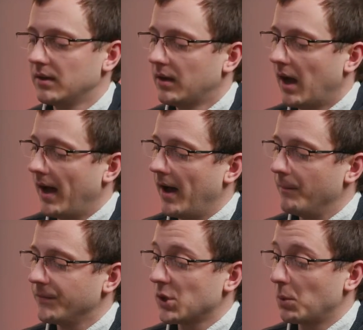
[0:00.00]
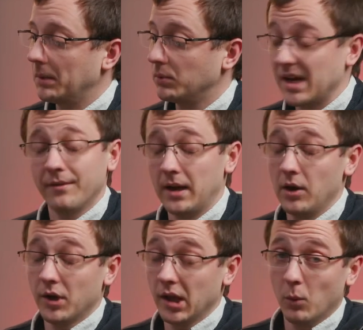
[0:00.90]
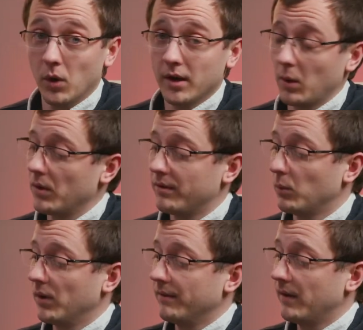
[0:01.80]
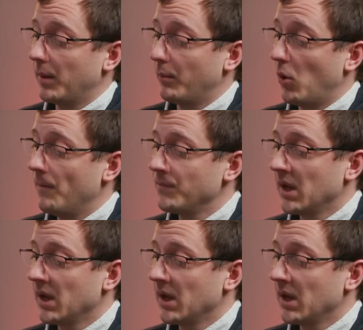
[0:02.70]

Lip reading: So we were definitely looking at working with Philip more.